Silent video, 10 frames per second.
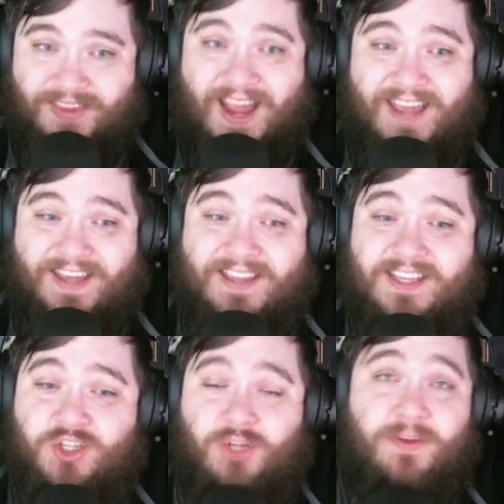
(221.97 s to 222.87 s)
I think
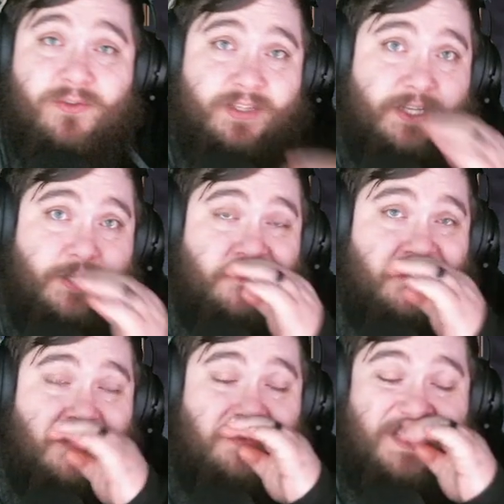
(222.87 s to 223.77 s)
this could be really good
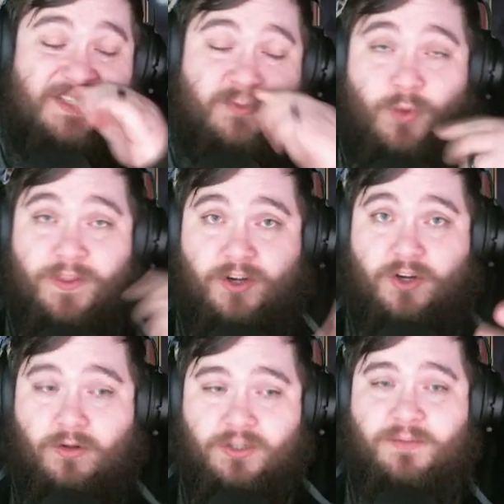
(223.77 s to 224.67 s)
for her because with her
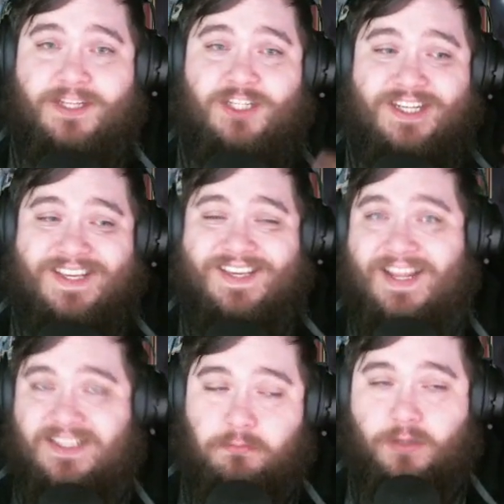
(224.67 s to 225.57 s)
ultimate, she
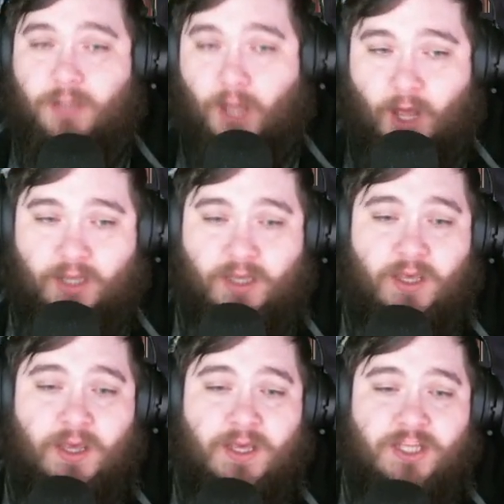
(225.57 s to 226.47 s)
gets block.
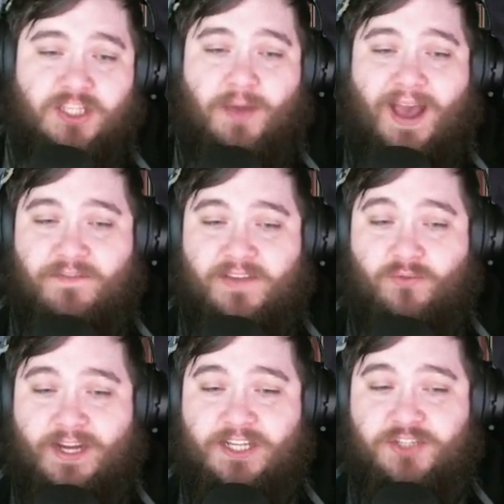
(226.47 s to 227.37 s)
So having
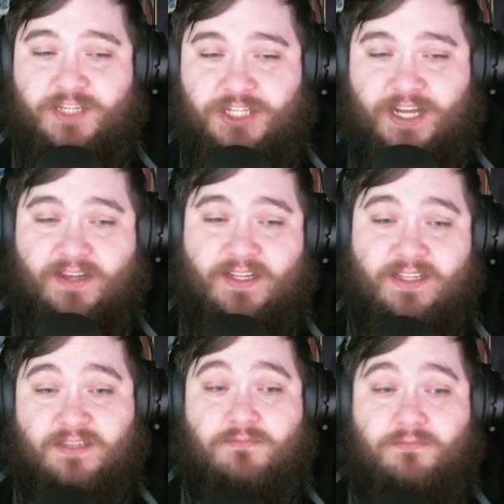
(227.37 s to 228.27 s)
rage regen
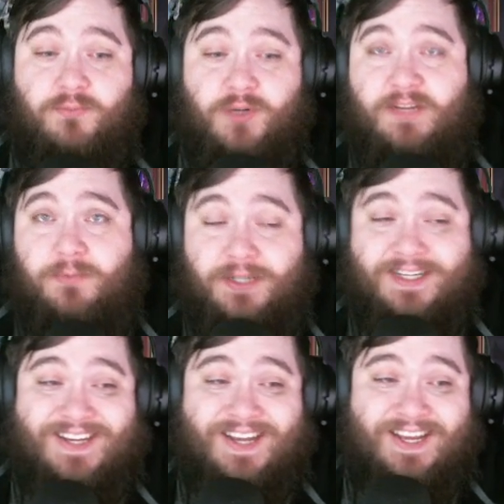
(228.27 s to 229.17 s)
is
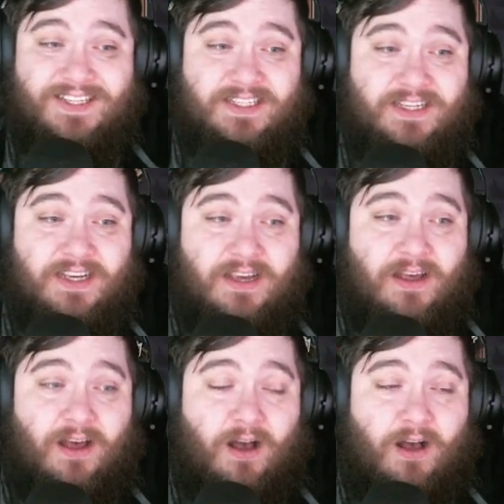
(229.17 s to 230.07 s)
pretty nice,
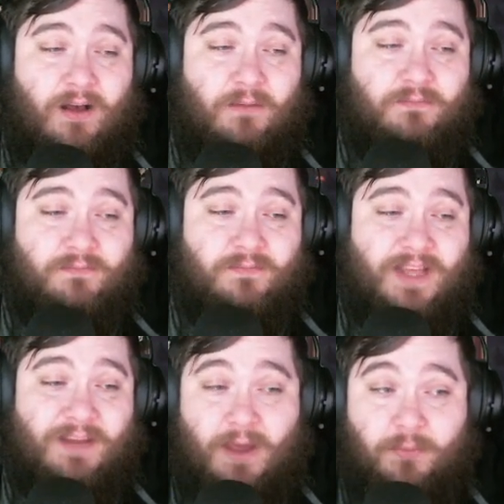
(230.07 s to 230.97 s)
in
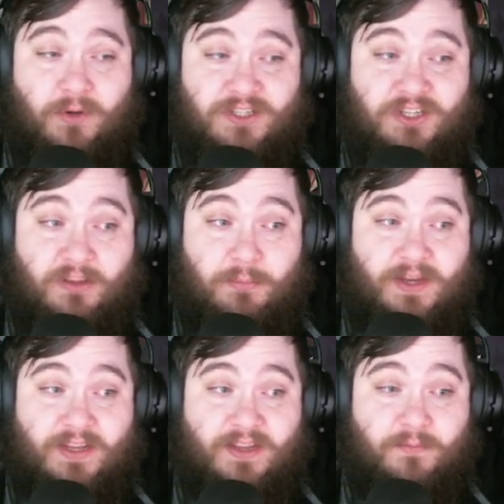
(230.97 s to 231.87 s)
my personal
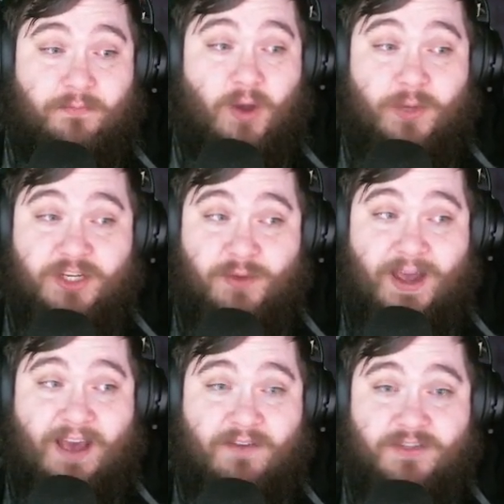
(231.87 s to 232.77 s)
opinion. But we do
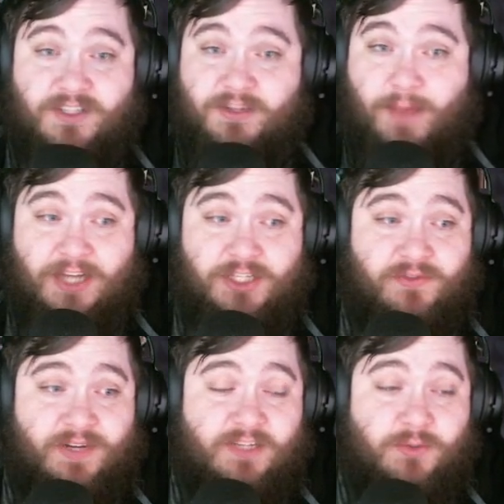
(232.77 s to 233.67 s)
have some Bastion
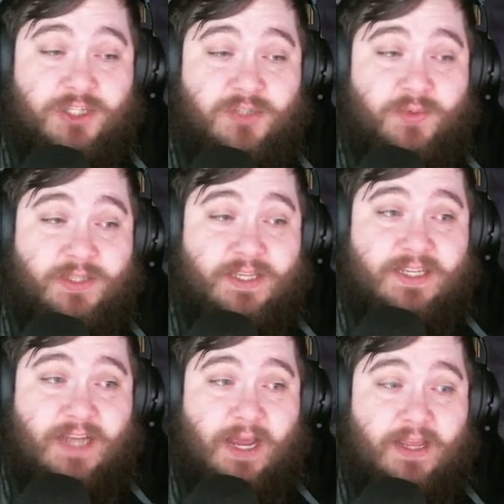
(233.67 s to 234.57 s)
Rings, which is really
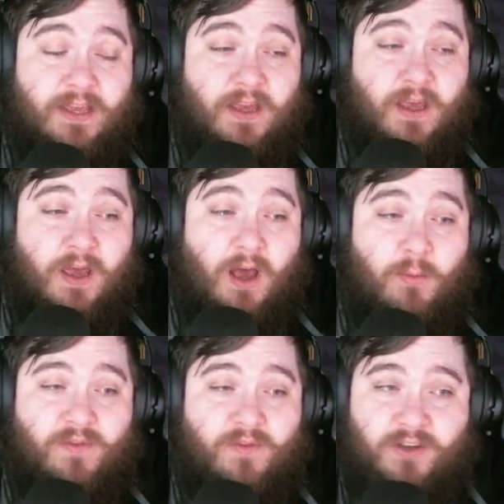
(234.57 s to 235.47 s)
exciting.
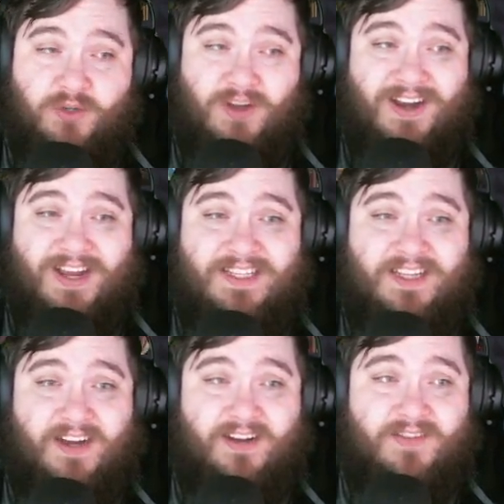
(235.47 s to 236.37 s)
We've also gotten a
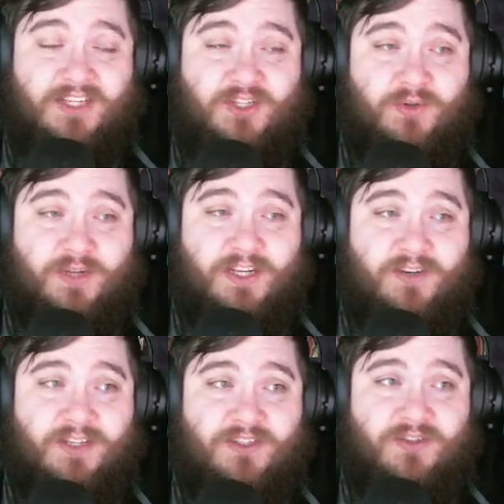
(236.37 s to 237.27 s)
ton of these tuning
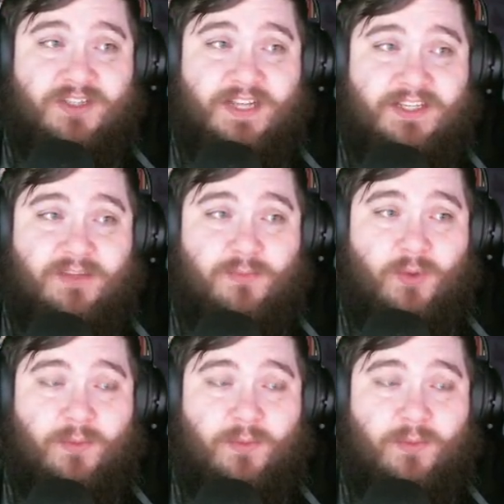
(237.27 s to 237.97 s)
crystals, like to the point